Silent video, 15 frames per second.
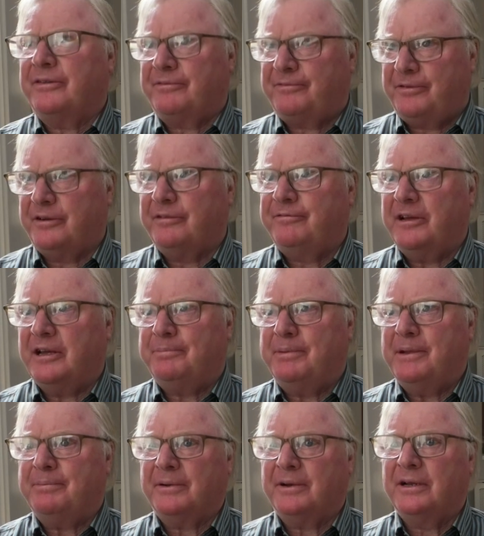Funfair
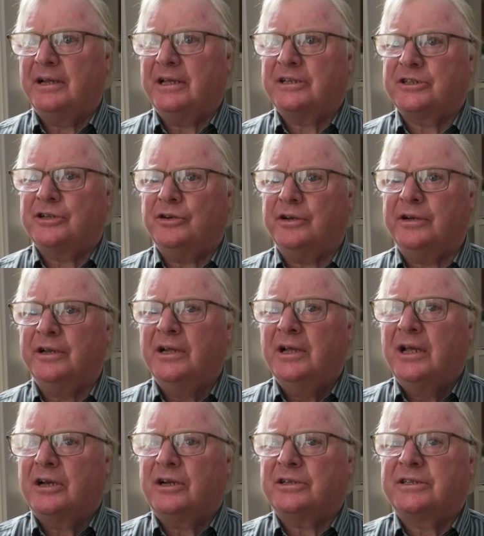people is good,
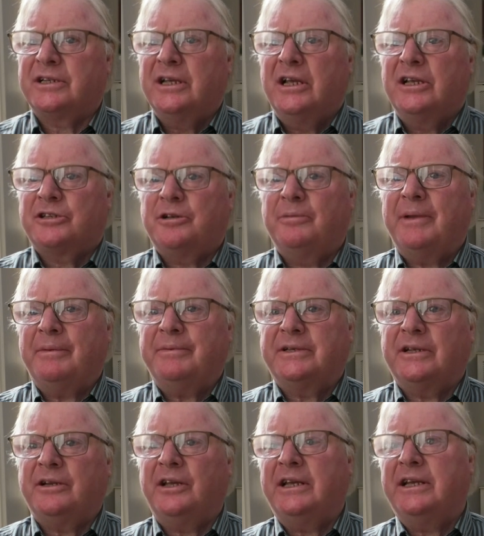because sometimes
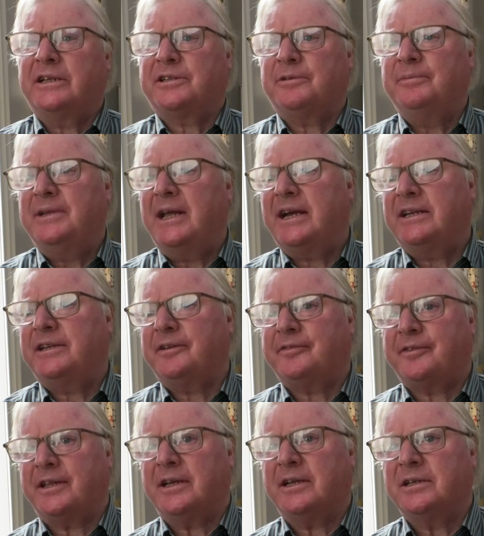you hear some negative
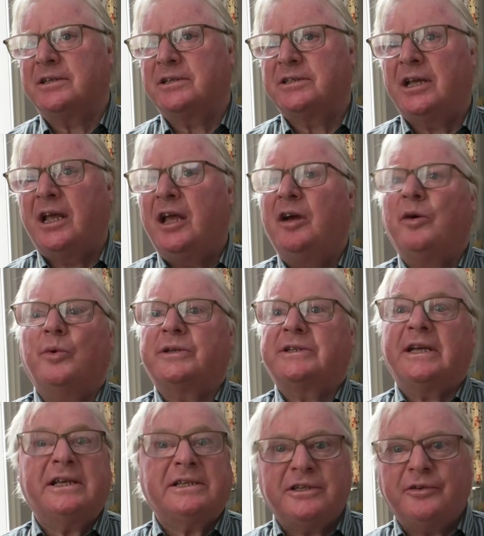things which
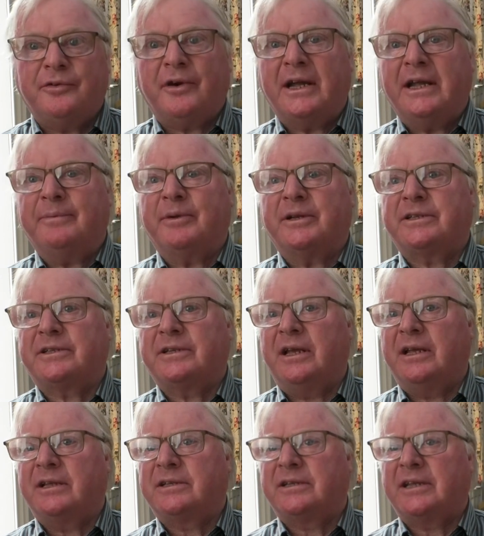isn't right, but
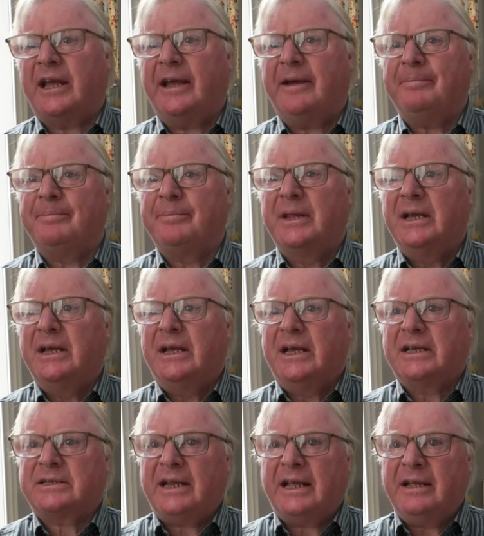
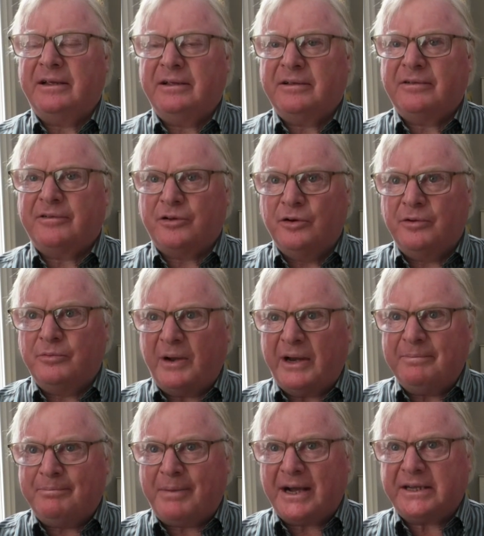it's like
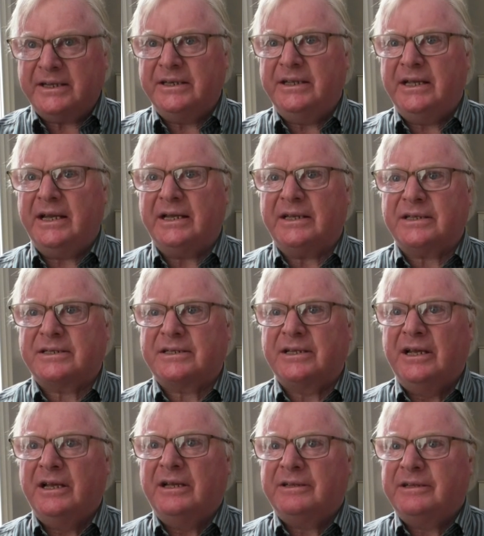when back in years,
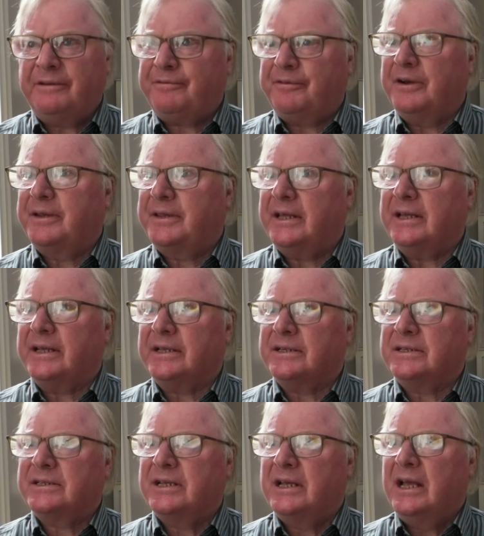different
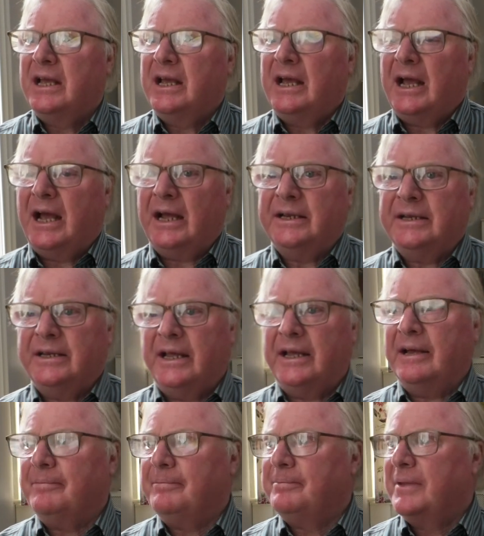things, and
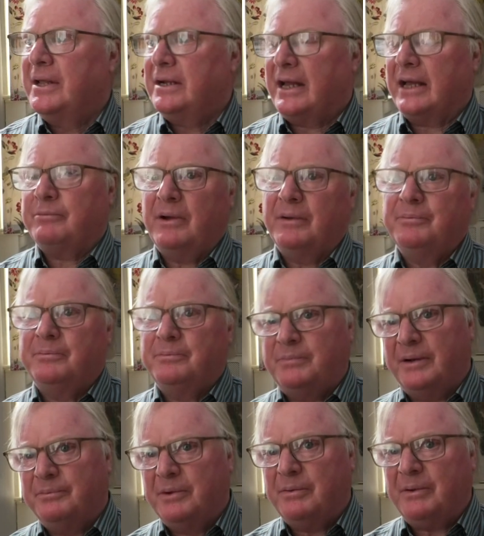like
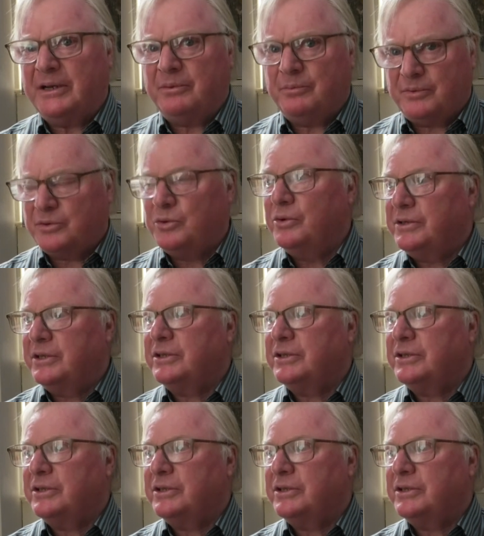when we went going